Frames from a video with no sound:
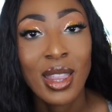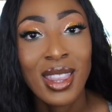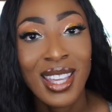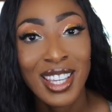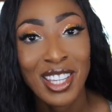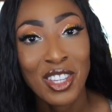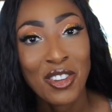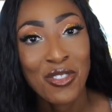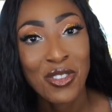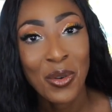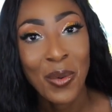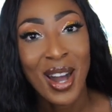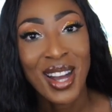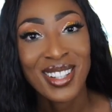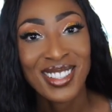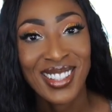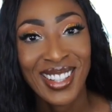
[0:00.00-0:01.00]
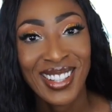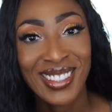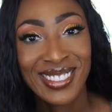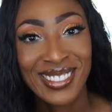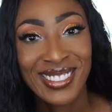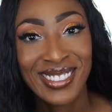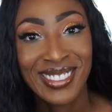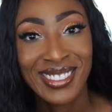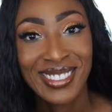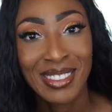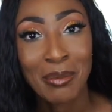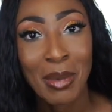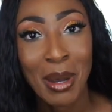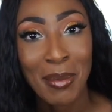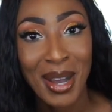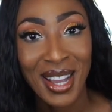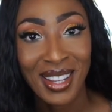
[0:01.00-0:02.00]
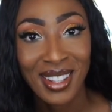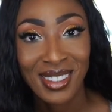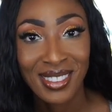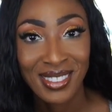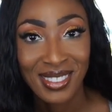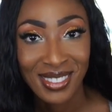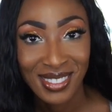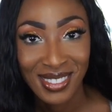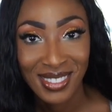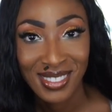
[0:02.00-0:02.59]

Thank you for watching. Bye-bye.